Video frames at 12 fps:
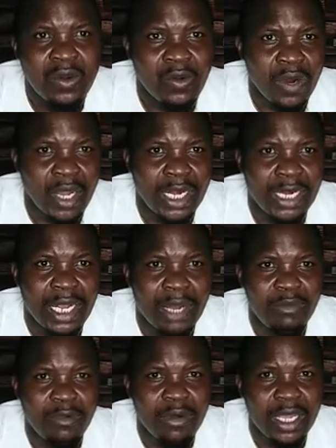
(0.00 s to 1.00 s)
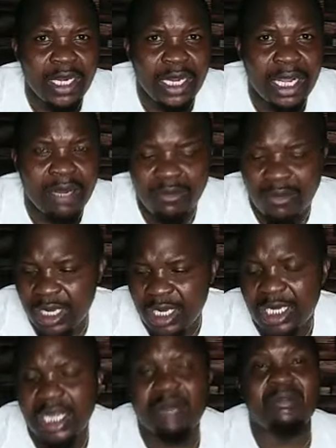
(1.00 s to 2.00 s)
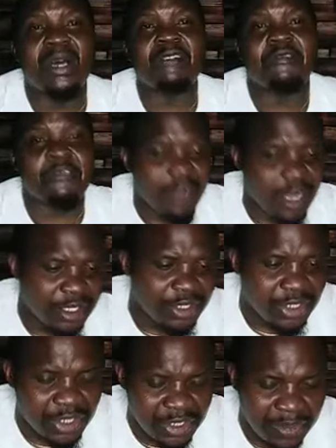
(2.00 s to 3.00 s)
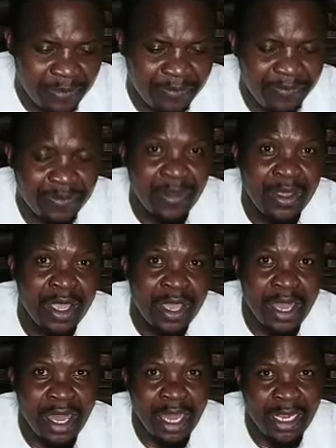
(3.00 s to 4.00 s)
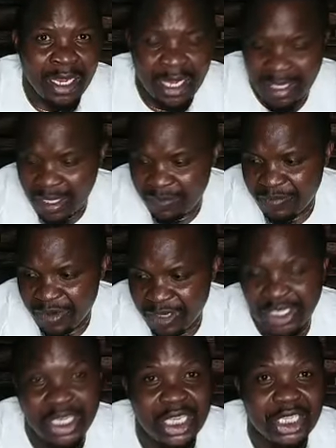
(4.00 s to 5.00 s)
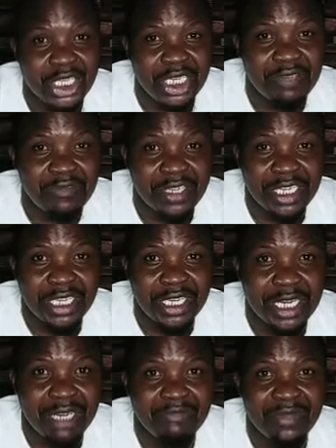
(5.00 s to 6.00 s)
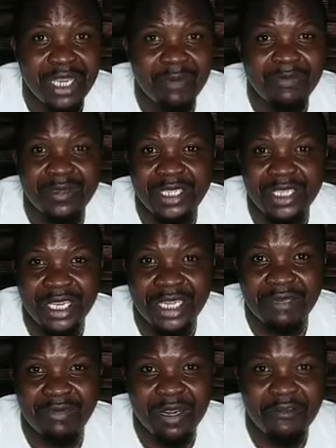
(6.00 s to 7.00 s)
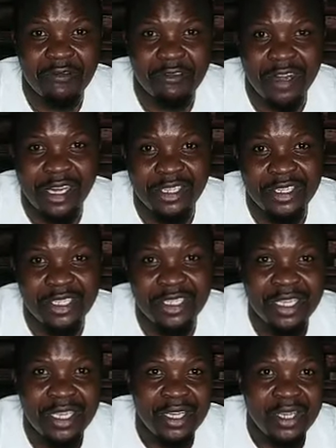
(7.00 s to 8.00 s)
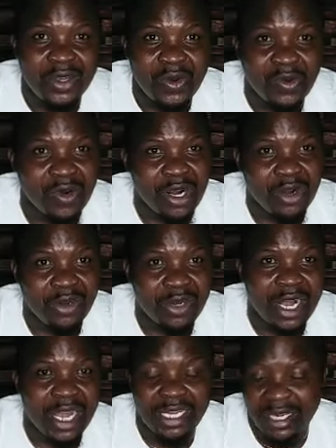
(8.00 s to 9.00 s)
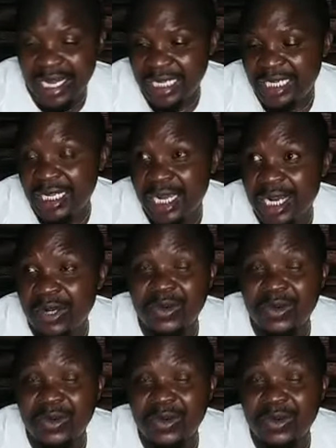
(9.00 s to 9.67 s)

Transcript: Welcome, welcome, welcome, my friends. Another precious evening. Let me appreciate my friends who are online right now.